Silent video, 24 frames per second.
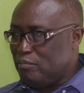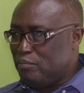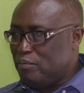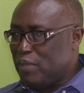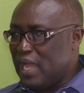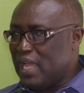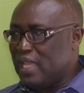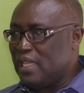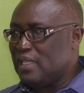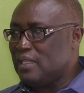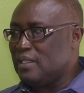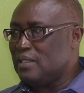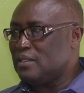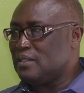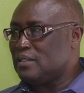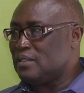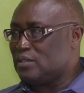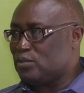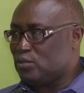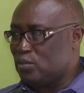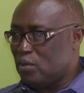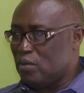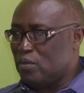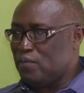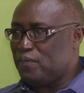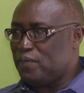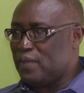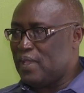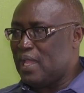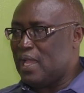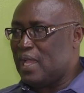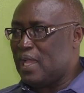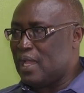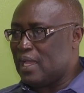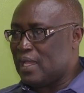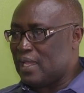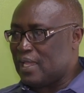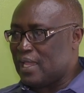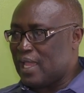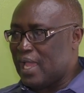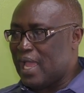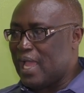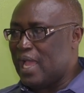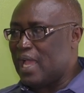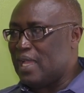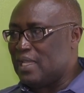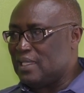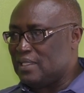buying stuff here,
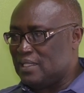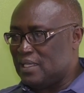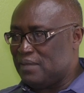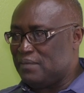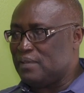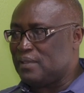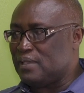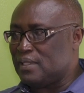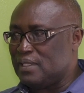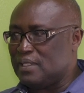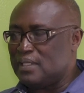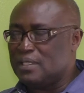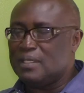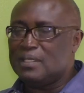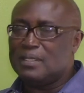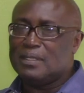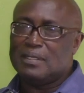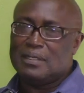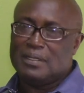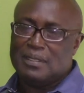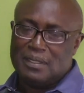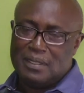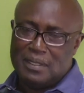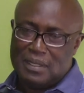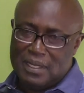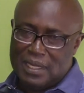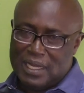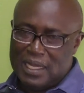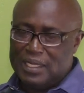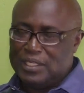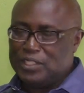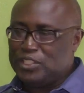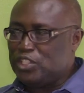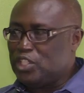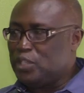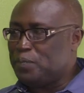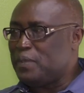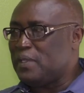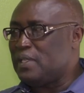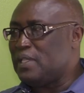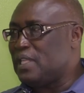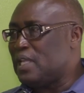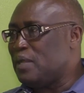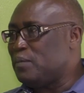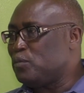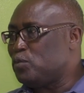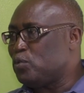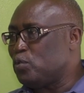cars, everything, and
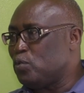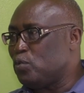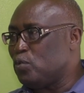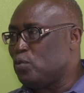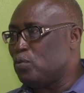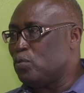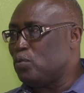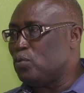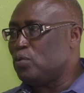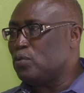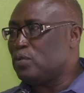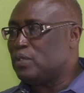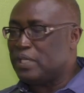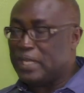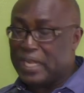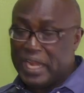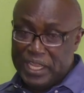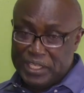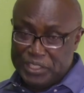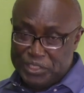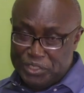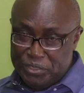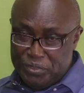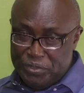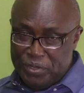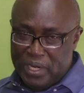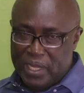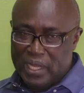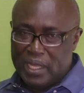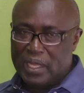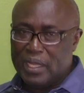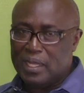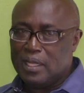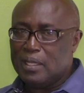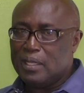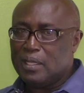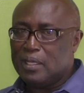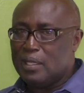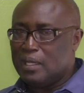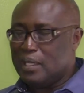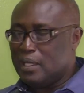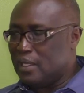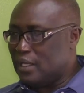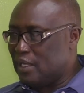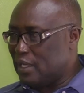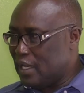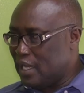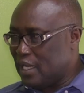shipping them to Nigeria.
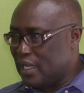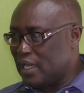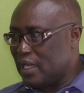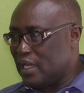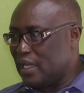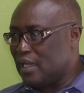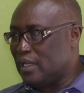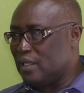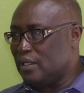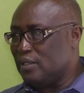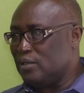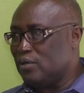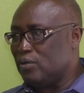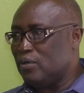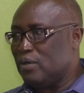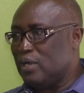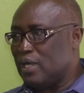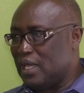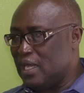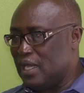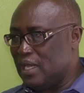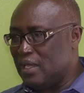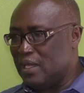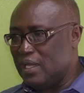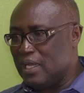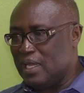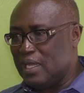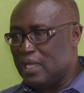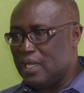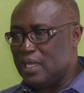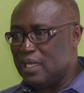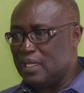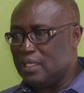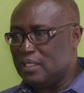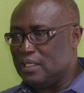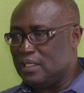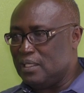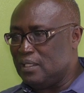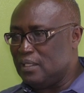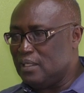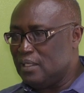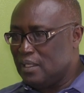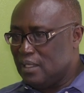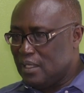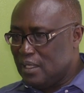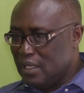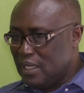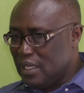Like, you know, I
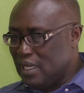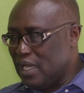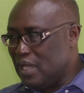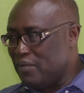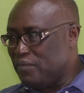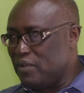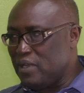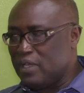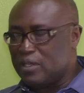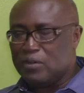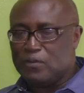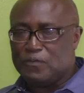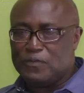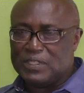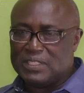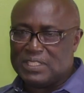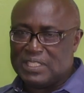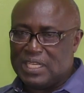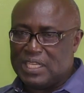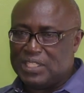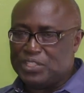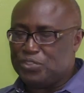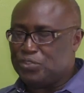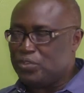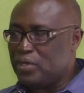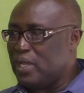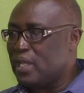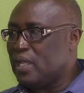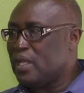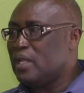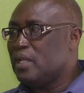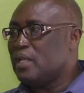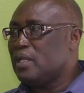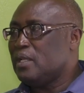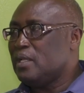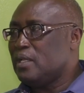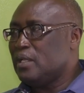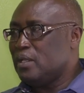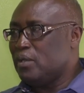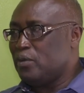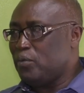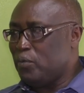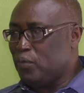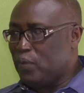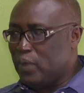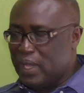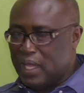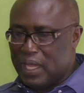have an office in Nigeria
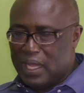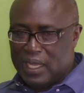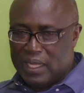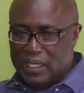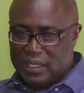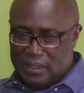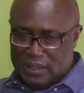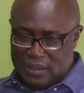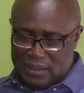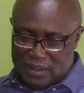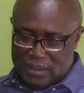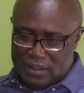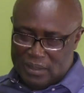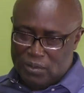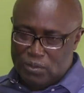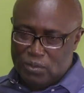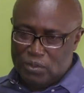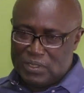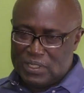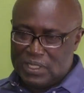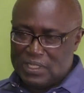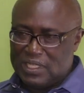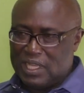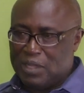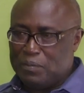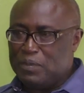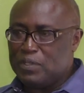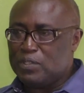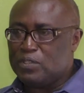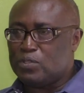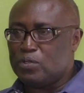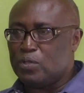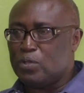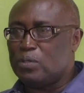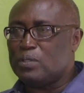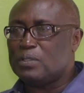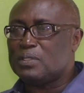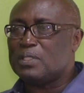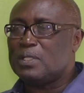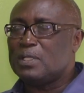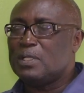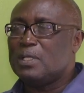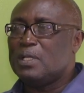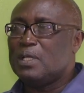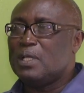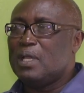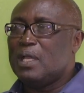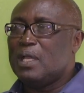where those things are being sold.